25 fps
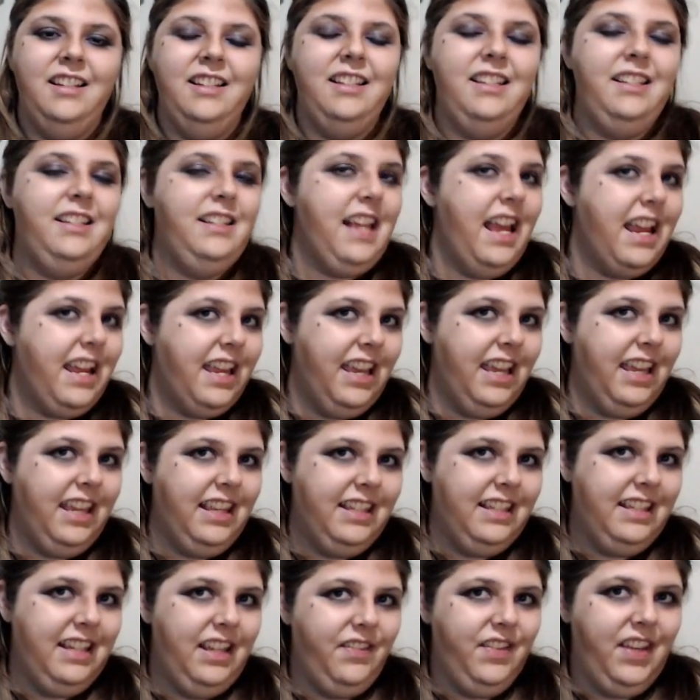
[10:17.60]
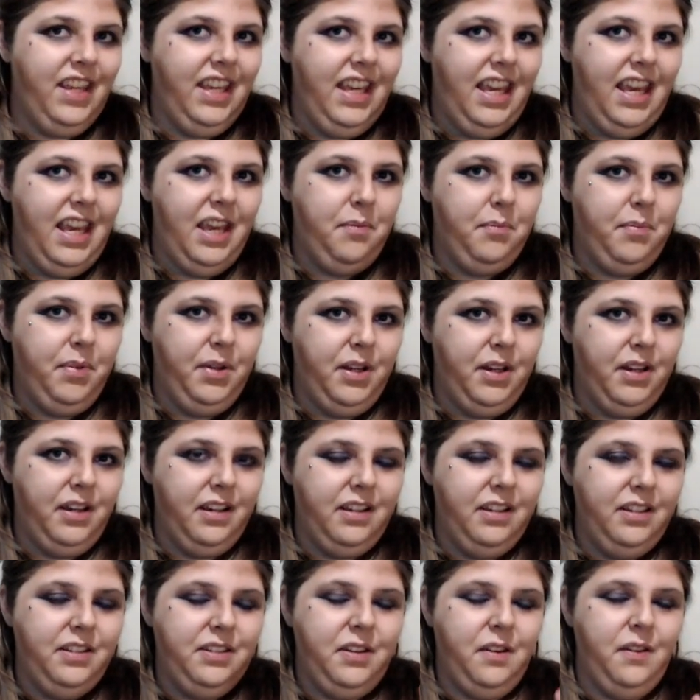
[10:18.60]
second Stephen King
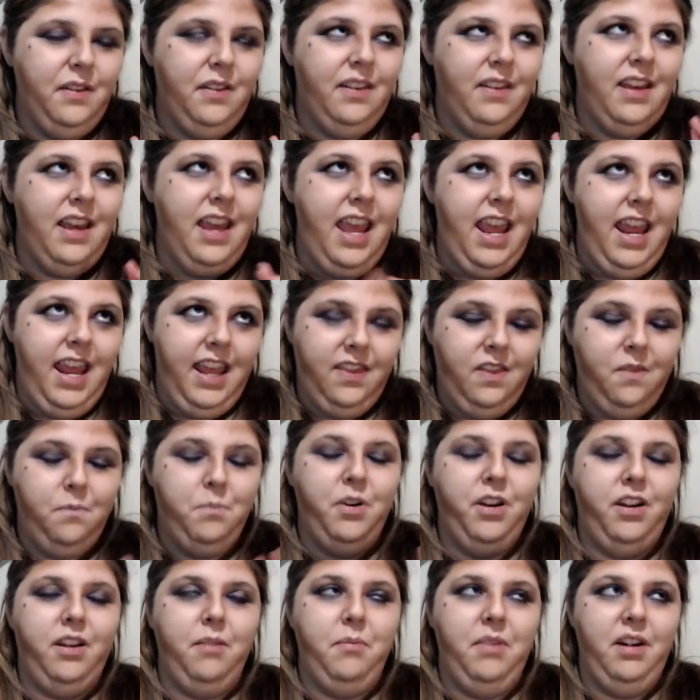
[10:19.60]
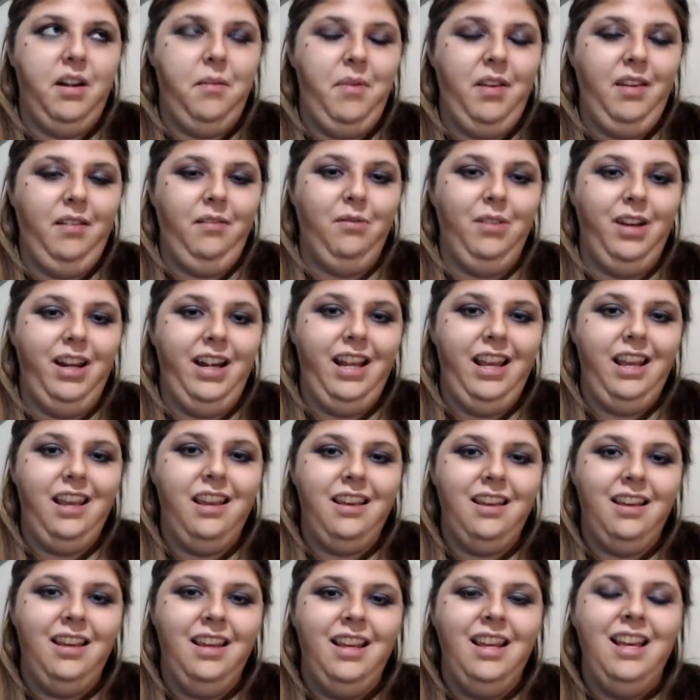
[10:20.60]
book, so the eighth book I'm going to be
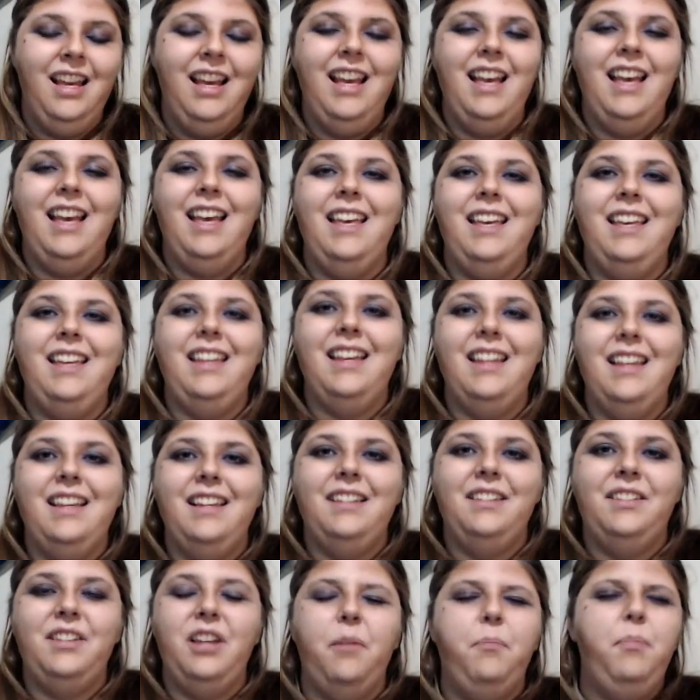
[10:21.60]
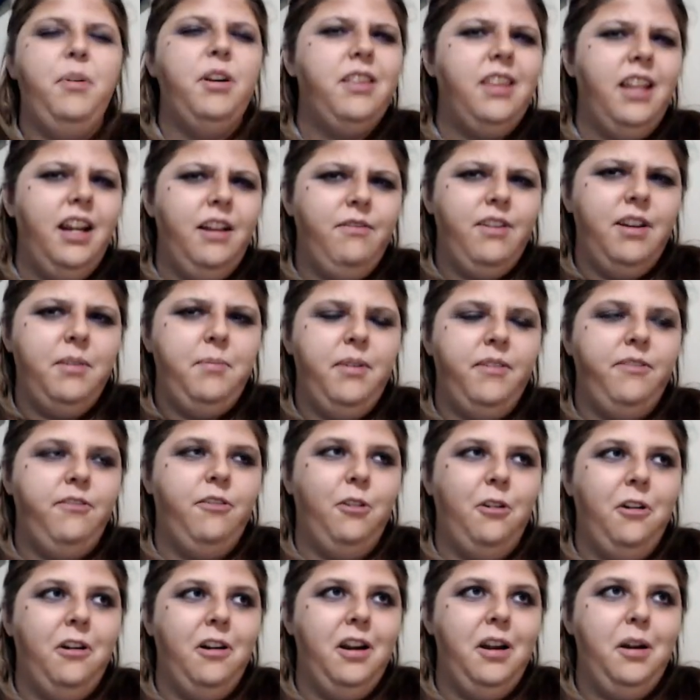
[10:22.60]
reading, is a book that I've read
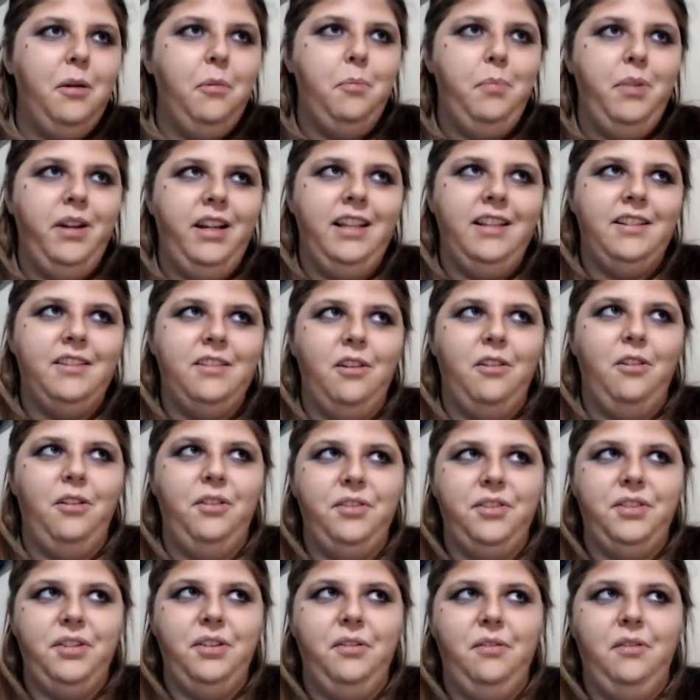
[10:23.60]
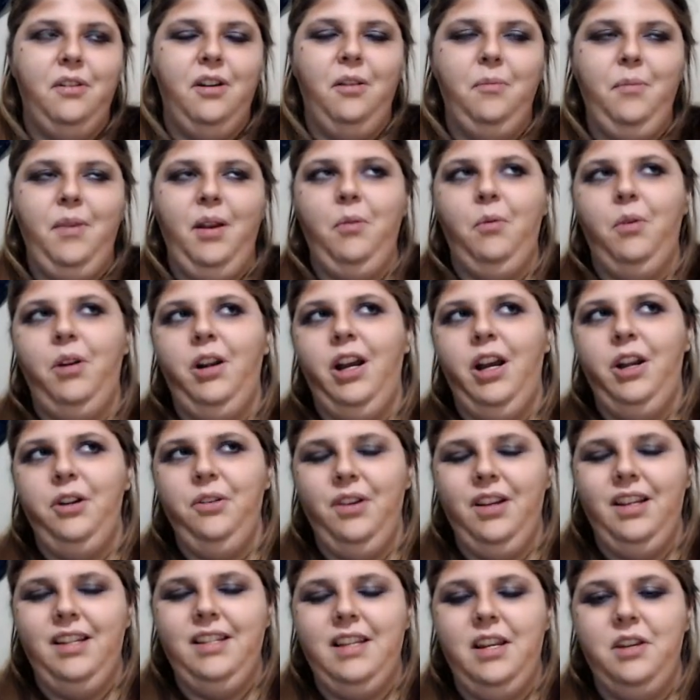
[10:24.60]
before, but it's also on my
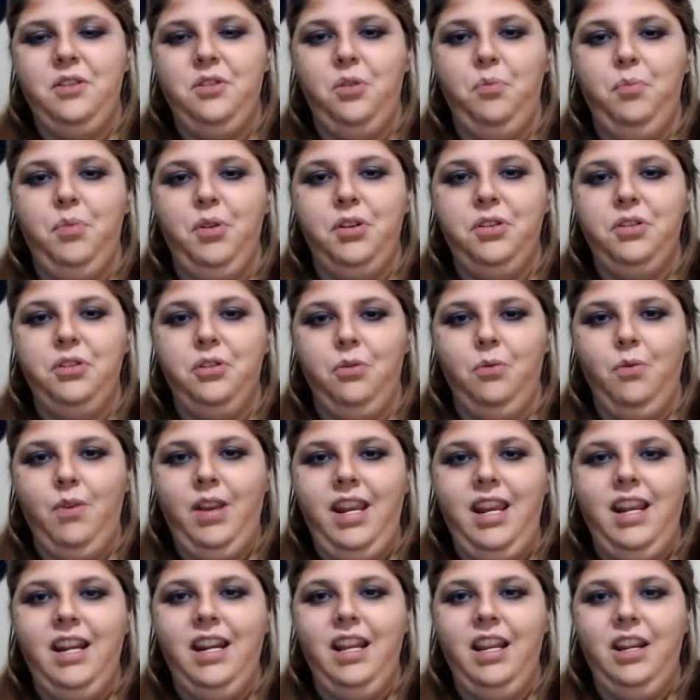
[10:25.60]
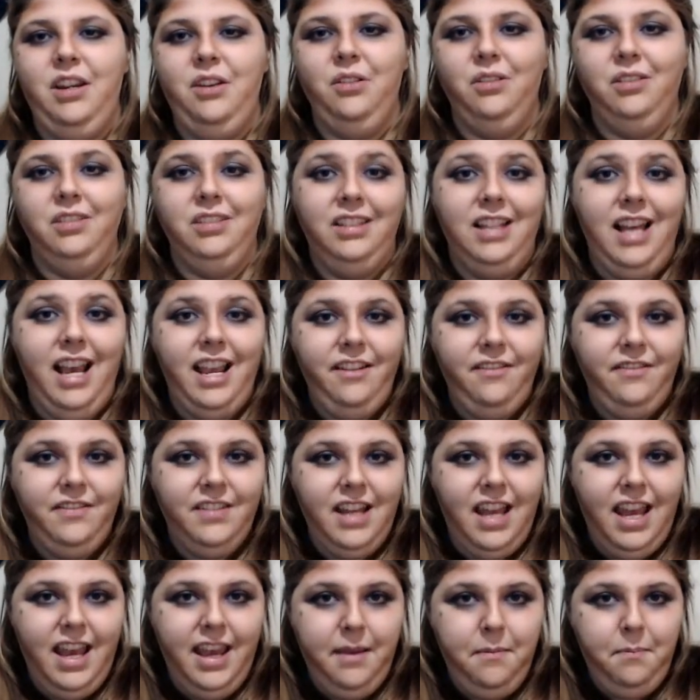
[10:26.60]
100 Essential Books to Read in Your
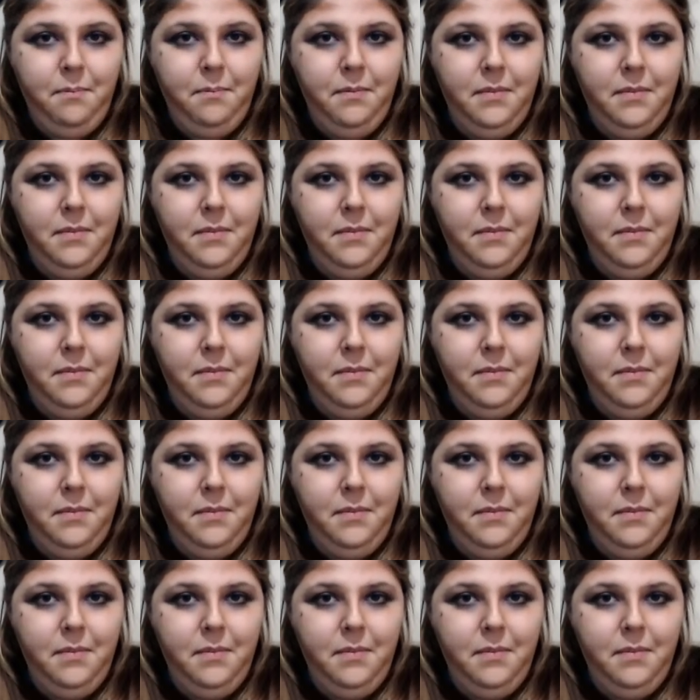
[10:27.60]
Lifetime